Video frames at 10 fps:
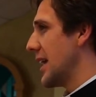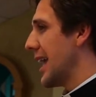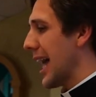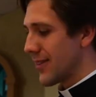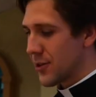
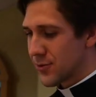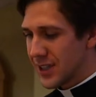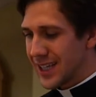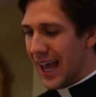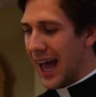have I
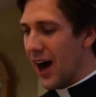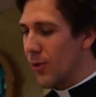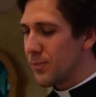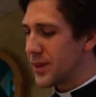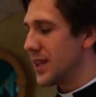really
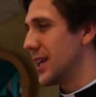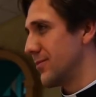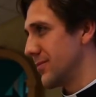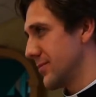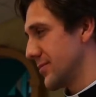helped them?
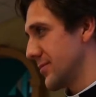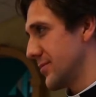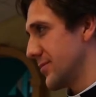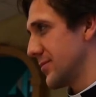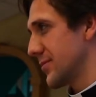
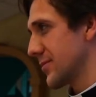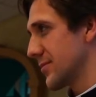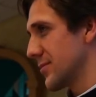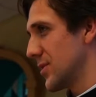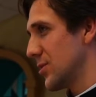
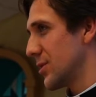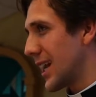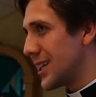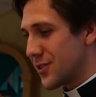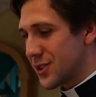Or did I
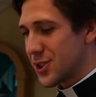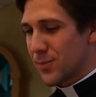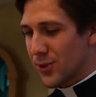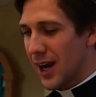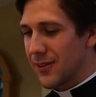just
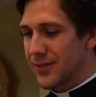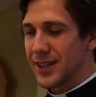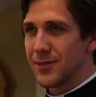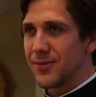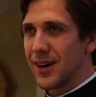deprive
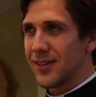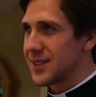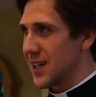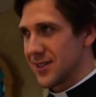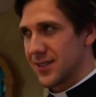them of
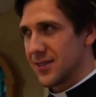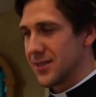sainthood?